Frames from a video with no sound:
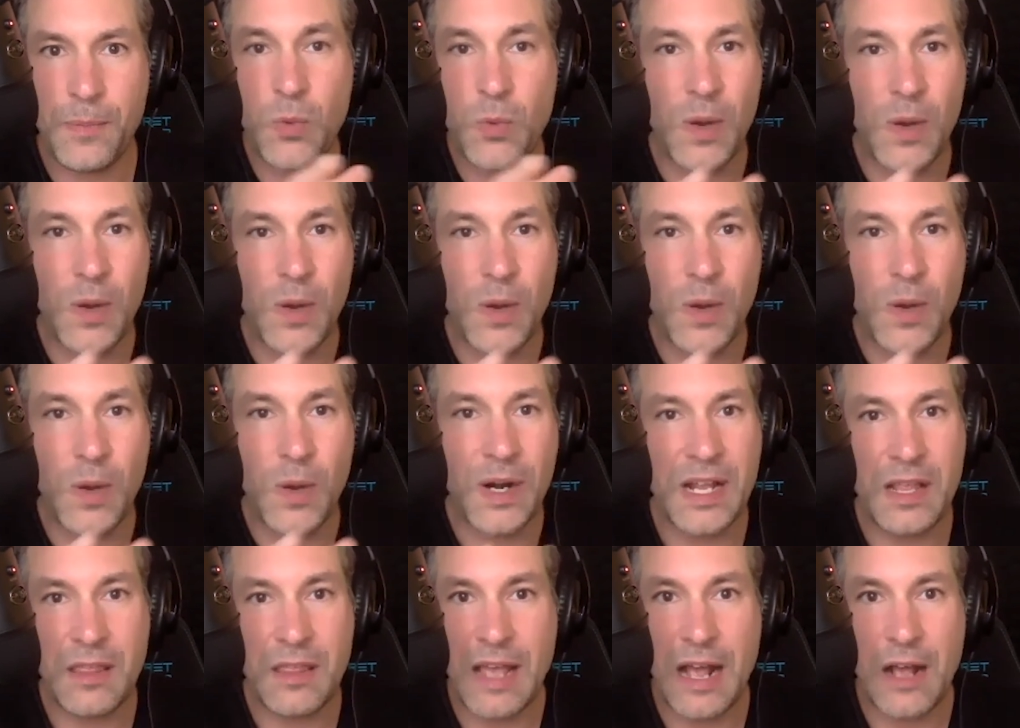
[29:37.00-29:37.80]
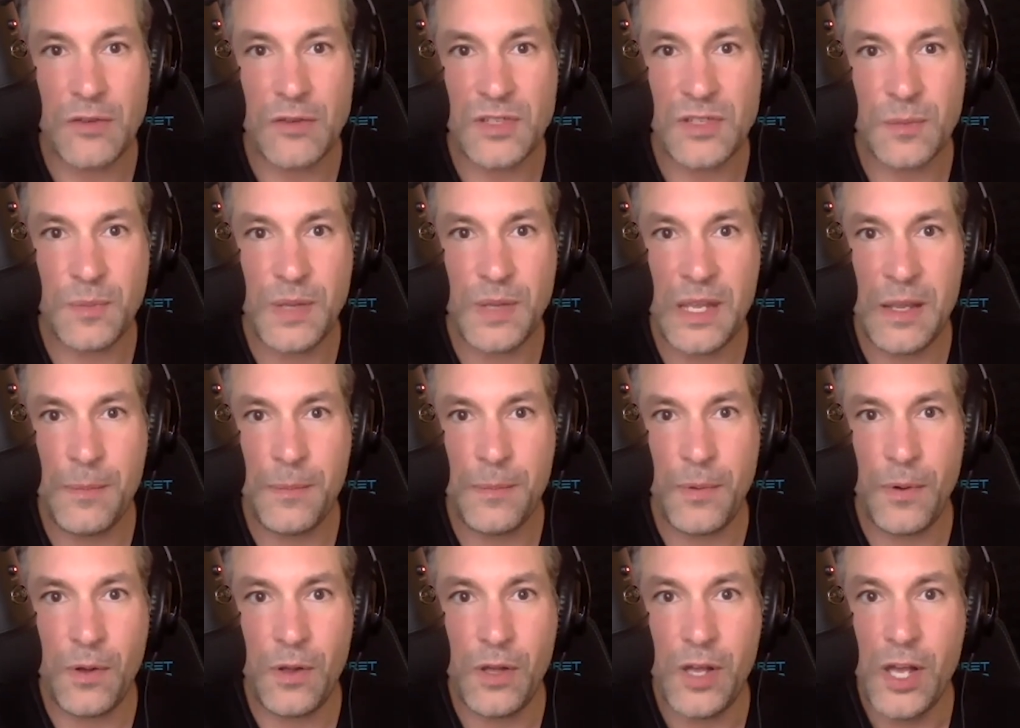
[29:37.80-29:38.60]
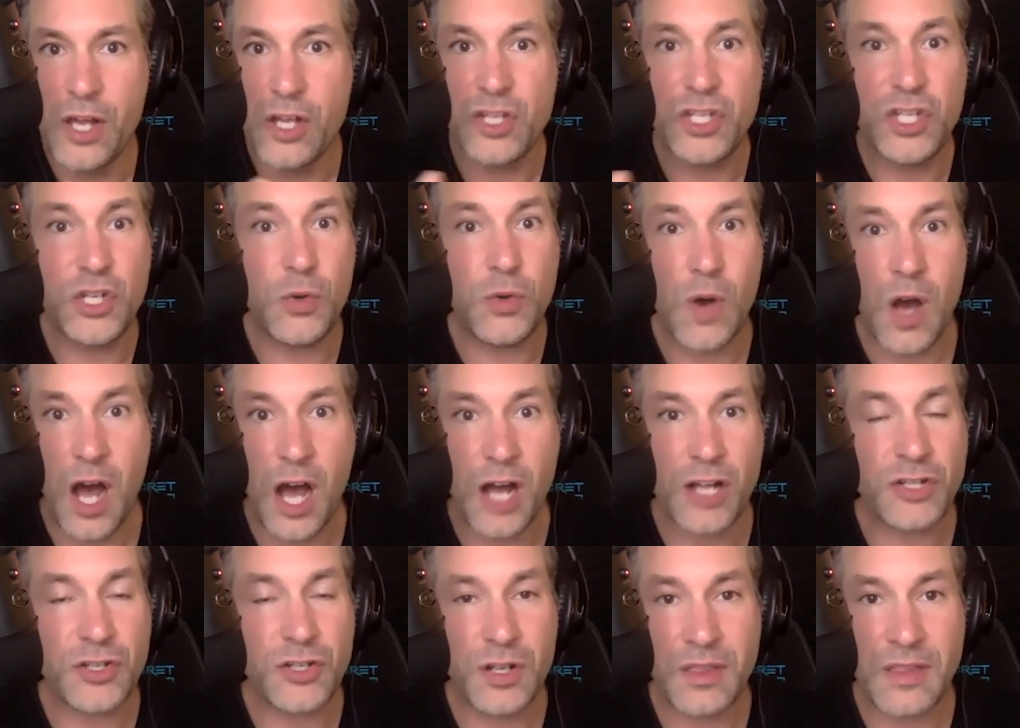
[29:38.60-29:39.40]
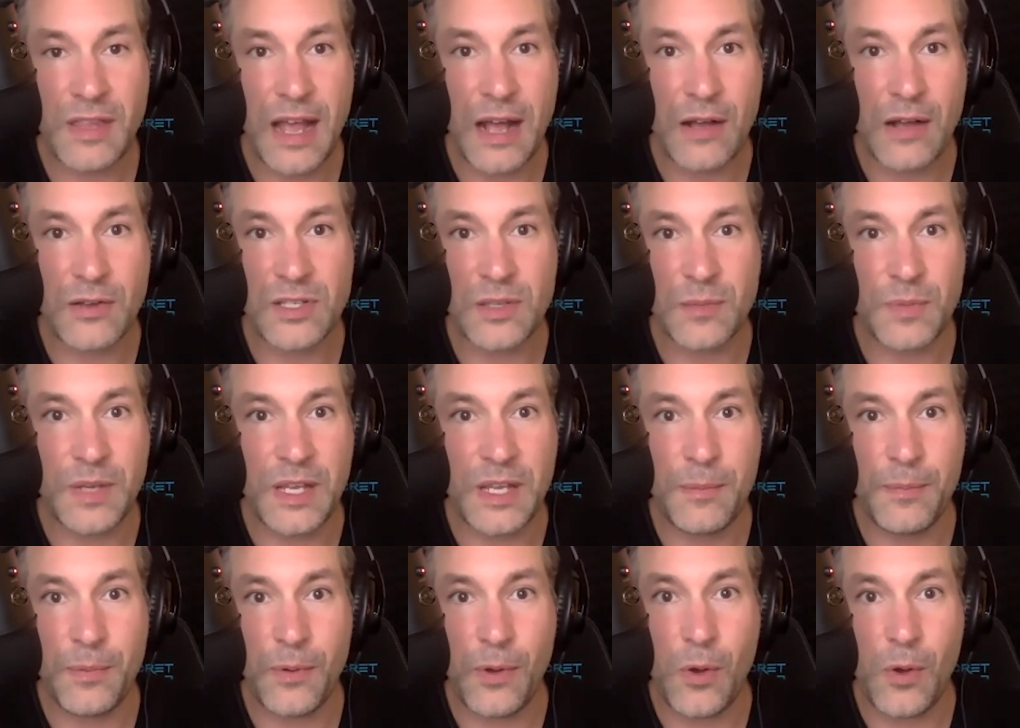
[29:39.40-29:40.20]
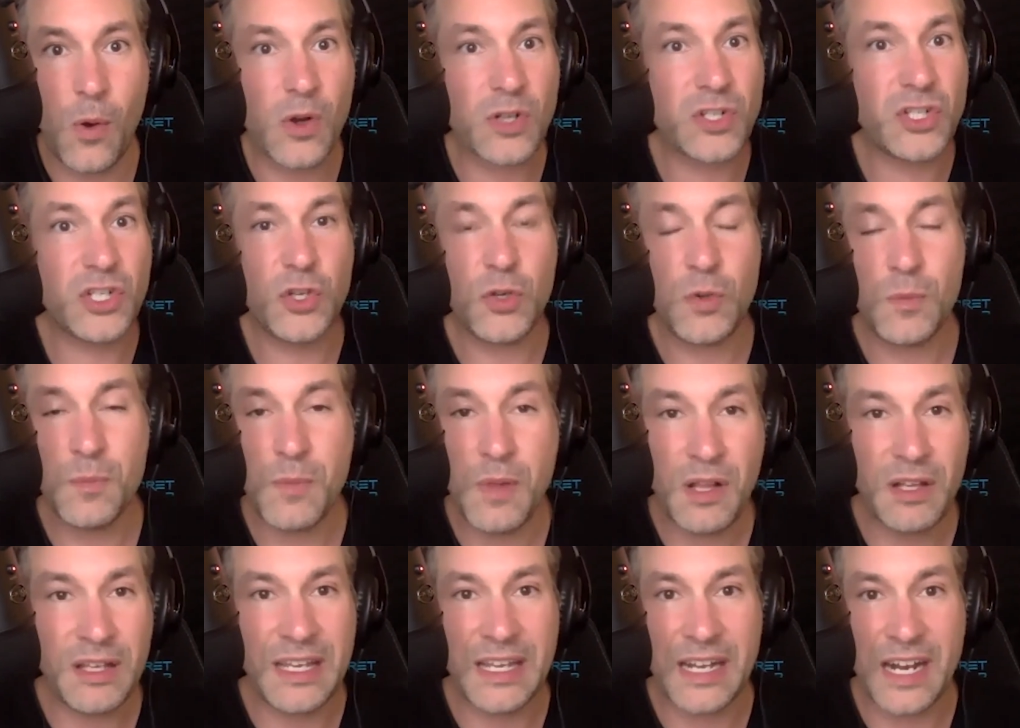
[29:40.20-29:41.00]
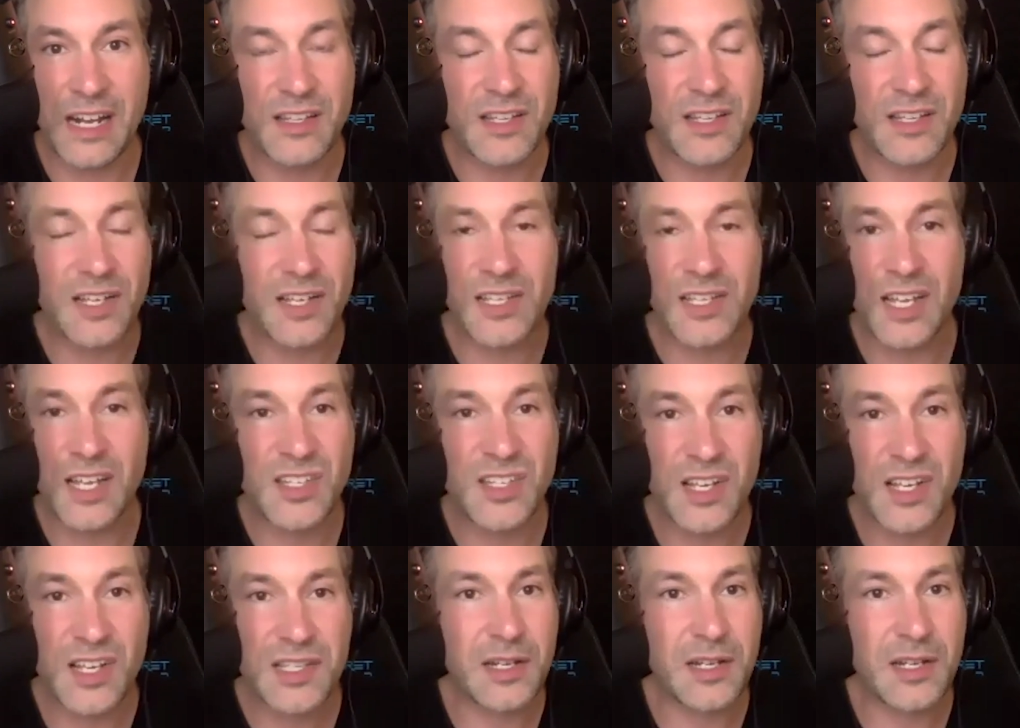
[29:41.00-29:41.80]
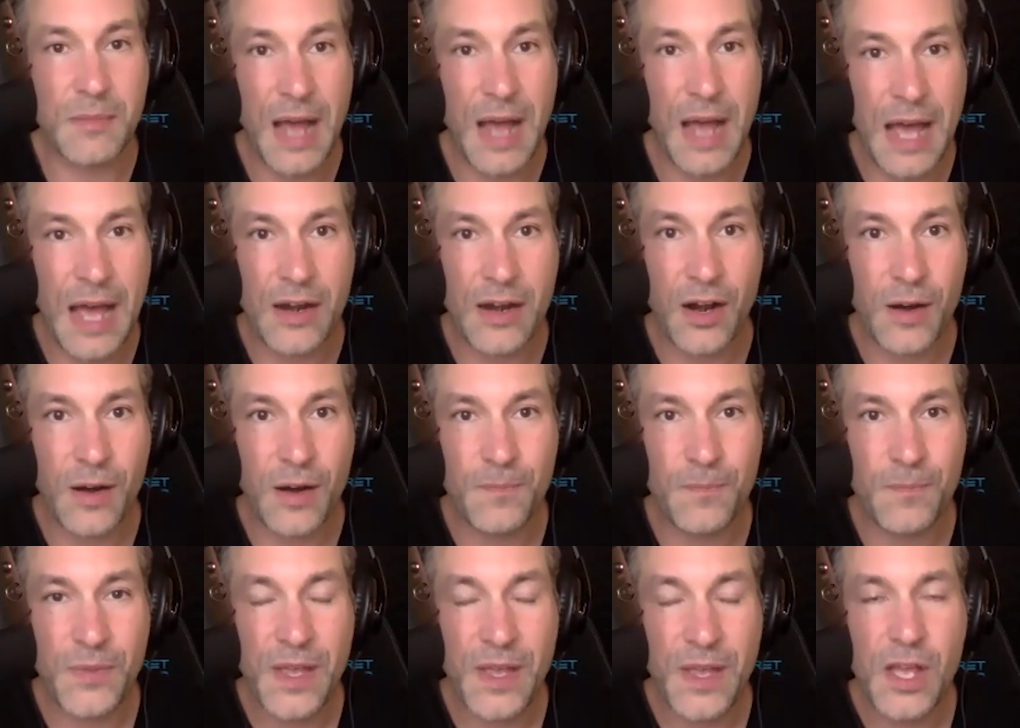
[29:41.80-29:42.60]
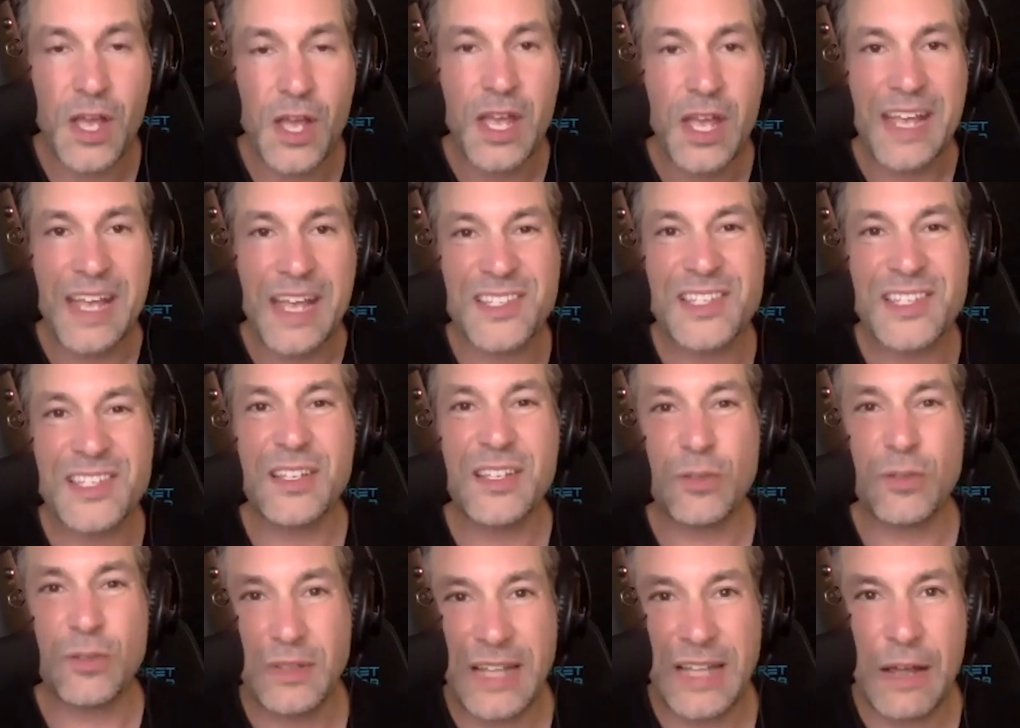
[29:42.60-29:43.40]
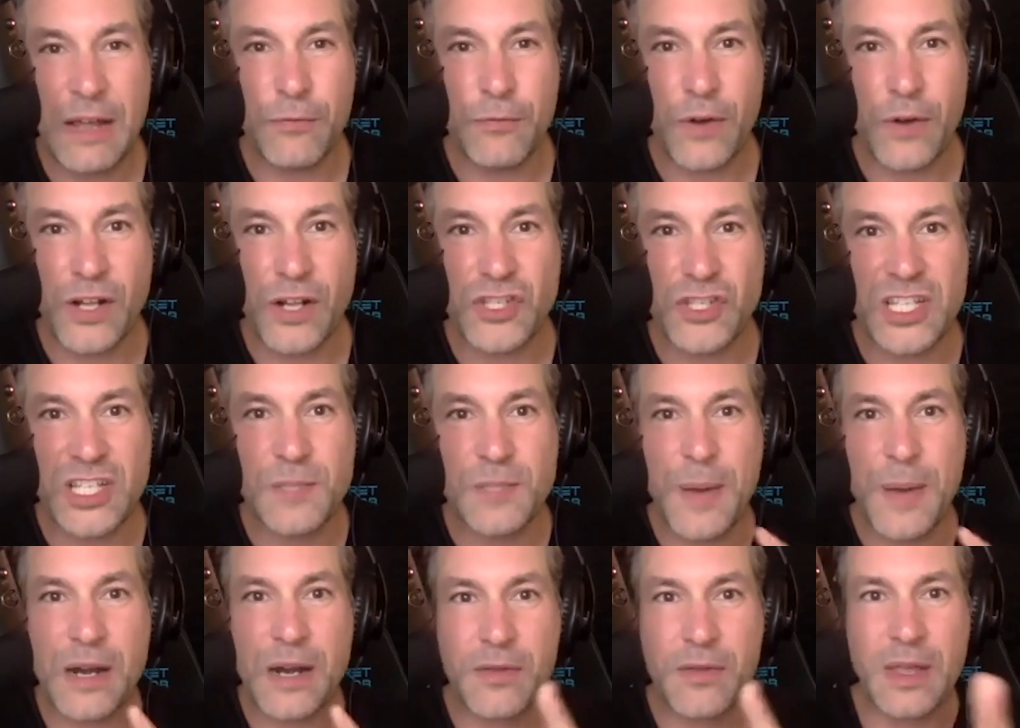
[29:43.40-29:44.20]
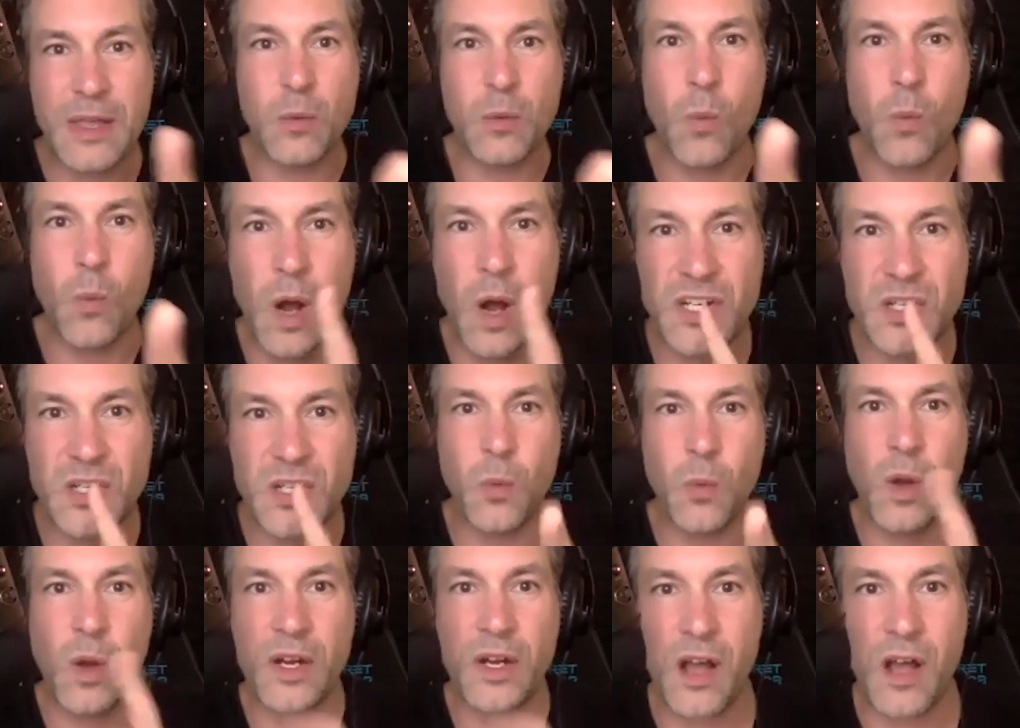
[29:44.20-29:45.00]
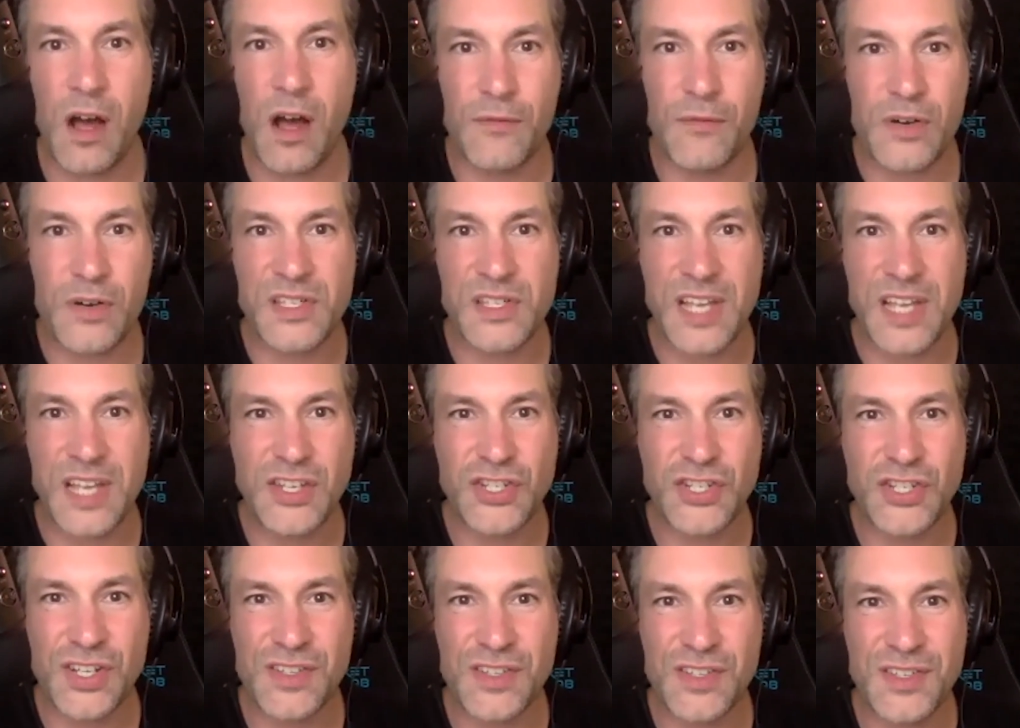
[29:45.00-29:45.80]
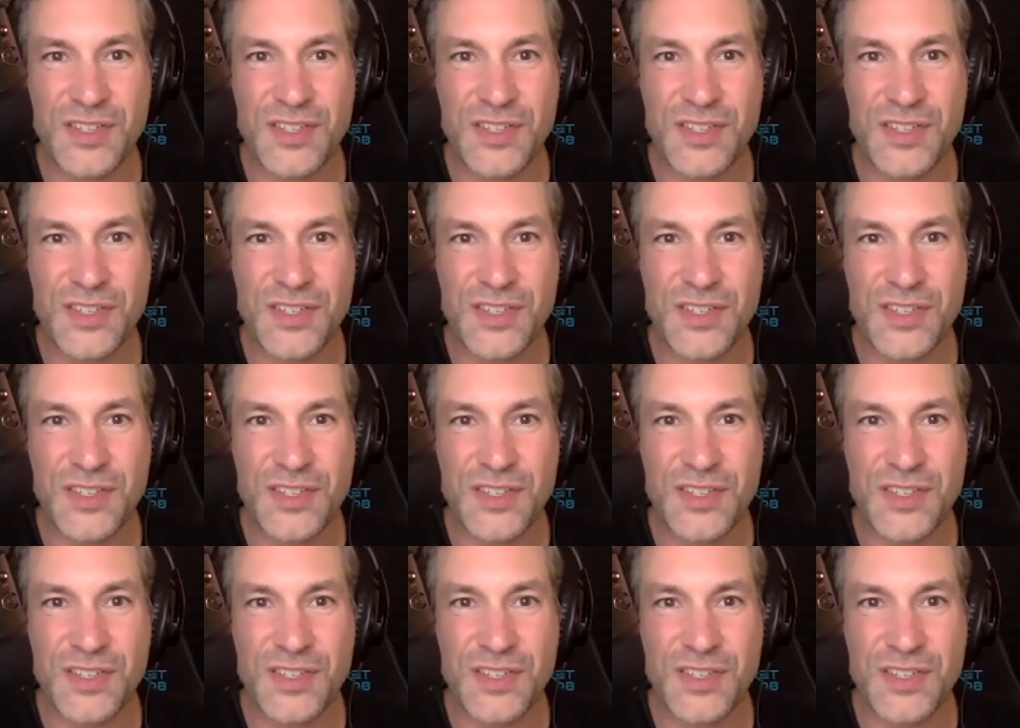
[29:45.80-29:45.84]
20,000 people, 200,000 people, or 2 million. It doesn't matter. It's still leverage. It's better than one-to-one conversations.